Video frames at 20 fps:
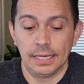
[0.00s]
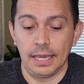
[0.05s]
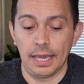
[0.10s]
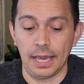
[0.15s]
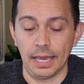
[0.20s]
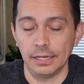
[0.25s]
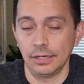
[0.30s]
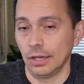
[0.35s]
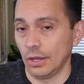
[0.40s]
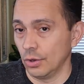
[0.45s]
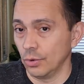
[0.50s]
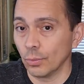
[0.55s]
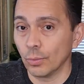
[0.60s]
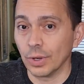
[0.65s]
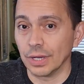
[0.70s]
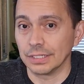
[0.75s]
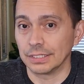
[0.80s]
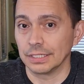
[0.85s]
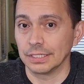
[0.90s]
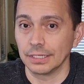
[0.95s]
And no, it
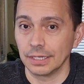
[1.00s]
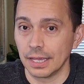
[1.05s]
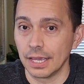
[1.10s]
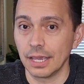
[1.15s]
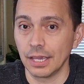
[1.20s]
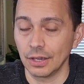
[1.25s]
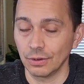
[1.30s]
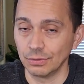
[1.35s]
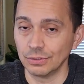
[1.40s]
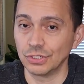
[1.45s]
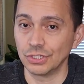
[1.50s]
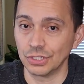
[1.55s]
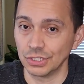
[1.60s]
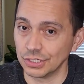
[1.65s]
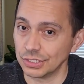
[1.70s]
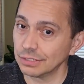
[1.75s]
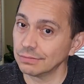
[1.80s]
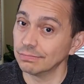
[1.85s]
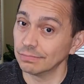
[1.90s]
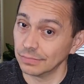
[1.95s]
wasn't. It was
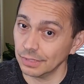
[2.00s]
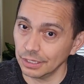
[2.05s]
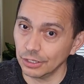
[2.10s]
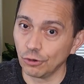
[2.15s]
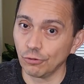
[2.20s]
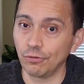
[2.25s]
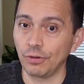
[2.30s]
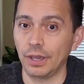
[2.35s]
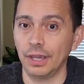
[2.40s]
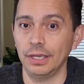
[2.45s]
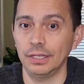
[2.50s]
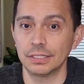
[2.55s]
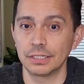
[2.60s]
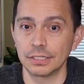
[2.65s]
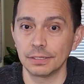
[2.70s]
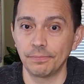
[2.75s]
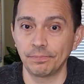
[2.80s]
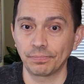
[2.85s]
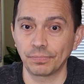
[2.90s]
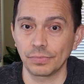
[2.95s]
just little
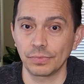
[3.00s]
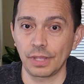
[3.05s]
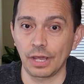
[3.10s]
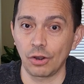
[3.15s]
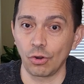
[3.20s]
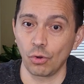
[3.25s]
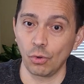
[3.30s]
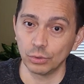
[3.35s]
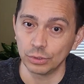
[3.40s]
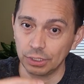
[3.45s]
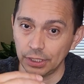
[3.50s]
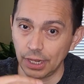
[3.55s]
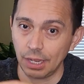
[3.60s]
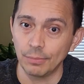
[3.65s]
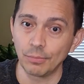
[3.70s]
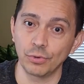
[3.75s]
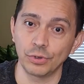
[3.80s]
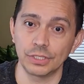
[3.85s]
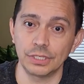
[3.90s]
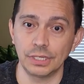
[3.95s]
veins that are holding
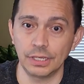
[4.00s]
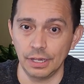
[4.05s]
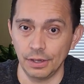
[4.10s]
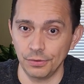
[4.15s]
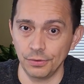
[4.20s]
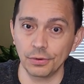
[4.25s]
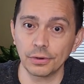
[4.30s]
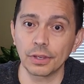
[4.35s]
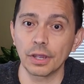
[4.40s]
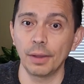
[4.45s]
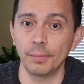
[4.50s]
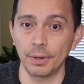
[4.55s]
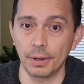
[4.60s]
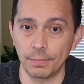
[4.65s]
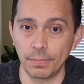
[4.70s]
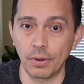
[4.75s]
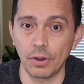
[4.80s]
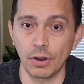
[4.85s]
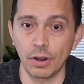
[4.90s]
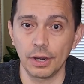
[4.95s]
hemorrhoid together coming
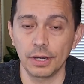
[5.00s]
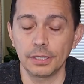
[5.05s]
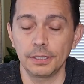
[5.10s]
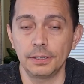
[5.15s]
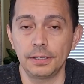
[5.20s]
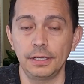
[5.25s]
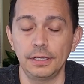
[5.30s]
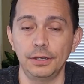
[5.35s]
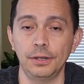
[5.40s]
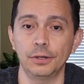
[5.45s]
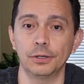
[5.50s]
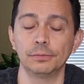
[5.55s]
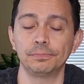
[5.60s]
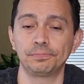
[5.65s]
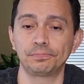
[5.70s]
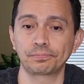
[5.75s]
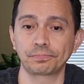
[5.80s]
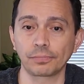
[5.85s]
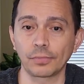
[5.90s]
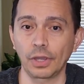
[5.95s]
apart,
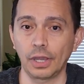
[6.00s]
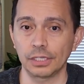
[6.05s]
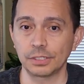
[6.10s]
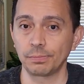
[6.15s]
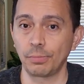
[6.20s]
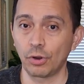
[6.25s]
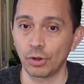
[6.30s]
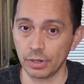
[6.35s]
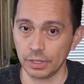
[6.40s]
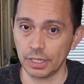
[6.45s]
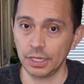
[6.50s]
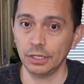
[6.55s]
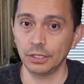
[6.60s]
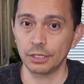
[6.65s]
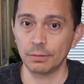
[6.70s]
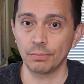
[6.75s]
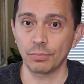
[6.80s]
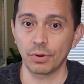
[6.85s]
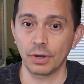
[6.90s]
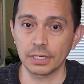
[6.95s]
as part of the
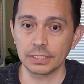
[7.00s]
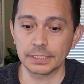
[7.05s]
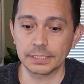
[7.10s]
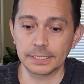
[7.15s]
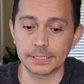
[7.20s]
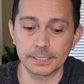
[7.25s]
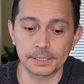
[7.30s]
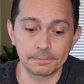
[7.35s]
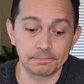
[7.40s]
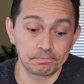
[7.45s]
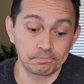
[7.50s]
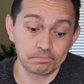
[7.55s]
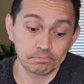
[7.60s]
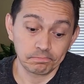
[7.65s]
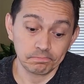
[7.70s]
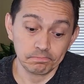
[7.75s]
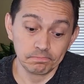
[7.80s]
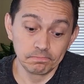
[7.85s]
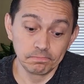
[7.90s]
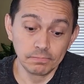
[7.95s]
healing process.
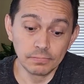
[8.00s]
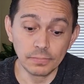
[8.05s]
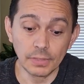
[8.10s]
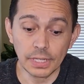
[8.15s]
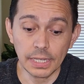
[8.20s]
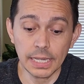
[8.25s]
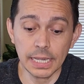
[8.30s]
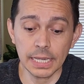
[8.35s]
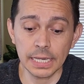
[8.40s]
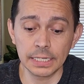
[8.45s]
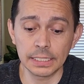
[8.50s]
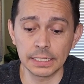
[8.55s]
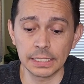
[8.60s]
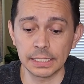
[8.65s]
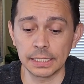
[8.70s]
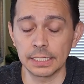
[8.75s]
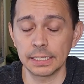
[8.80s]
And